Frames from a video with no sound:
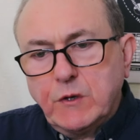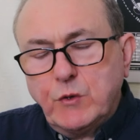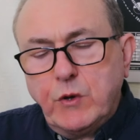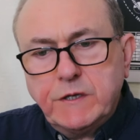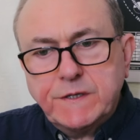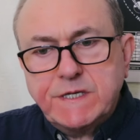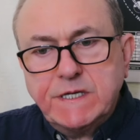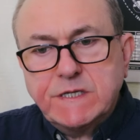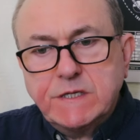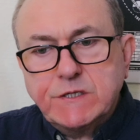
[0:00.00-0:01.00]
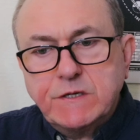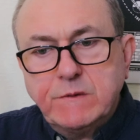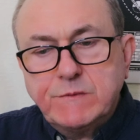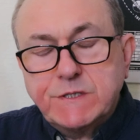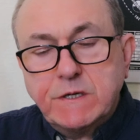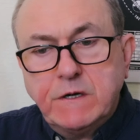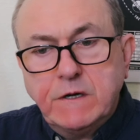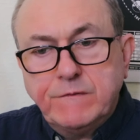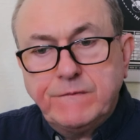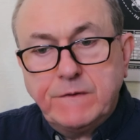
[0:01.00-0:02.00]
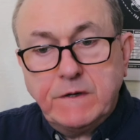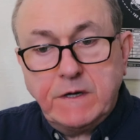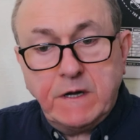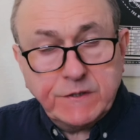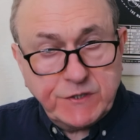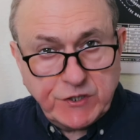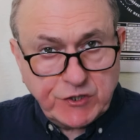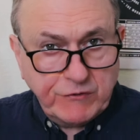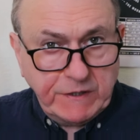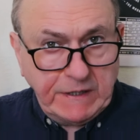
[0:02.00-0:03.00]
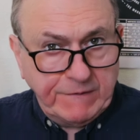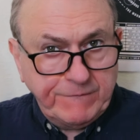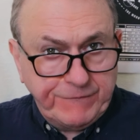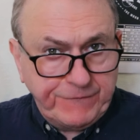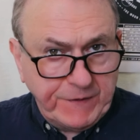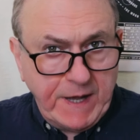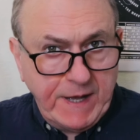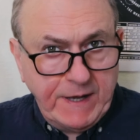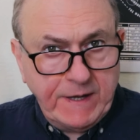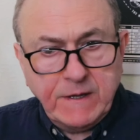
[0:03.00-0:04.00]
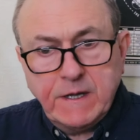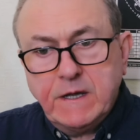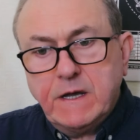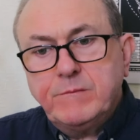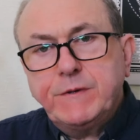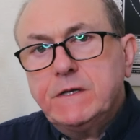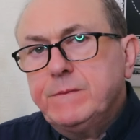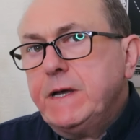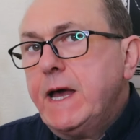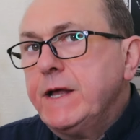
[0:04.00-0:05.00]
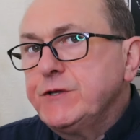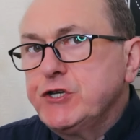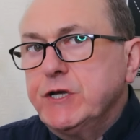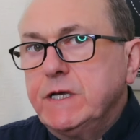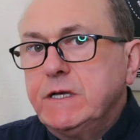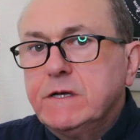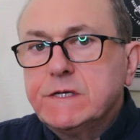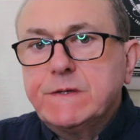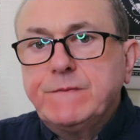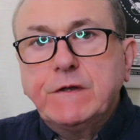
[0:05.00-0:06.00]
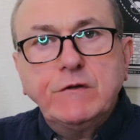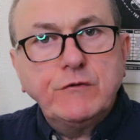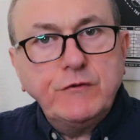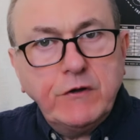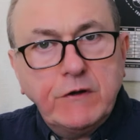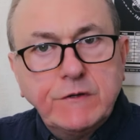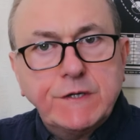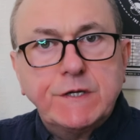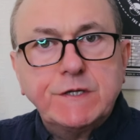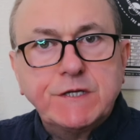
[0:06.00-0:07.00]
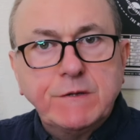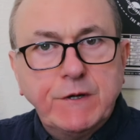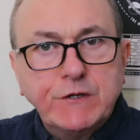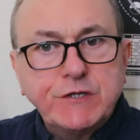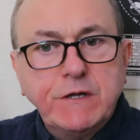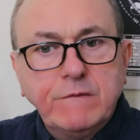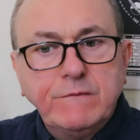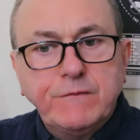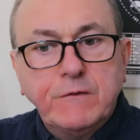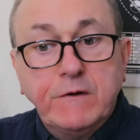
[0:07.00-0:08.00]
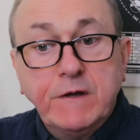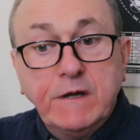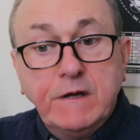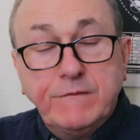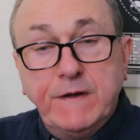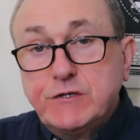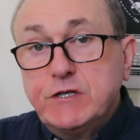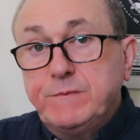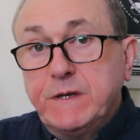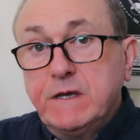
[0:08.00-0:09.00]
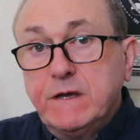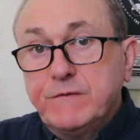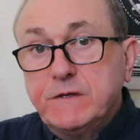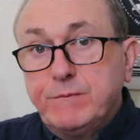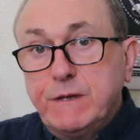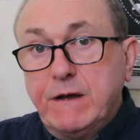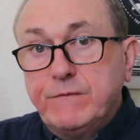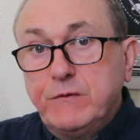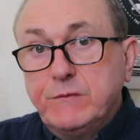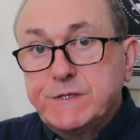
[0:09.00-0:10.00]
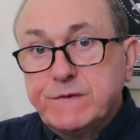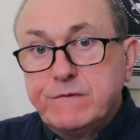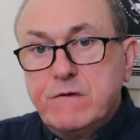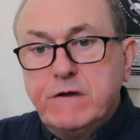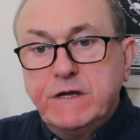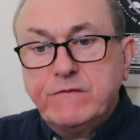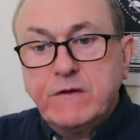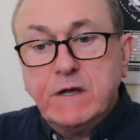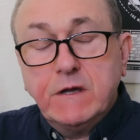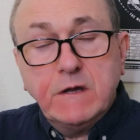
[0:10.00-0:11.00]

qualities in terms of artistry and flair and being a bit edgy, something you're not so much known for, have actually been given a platform to thrive.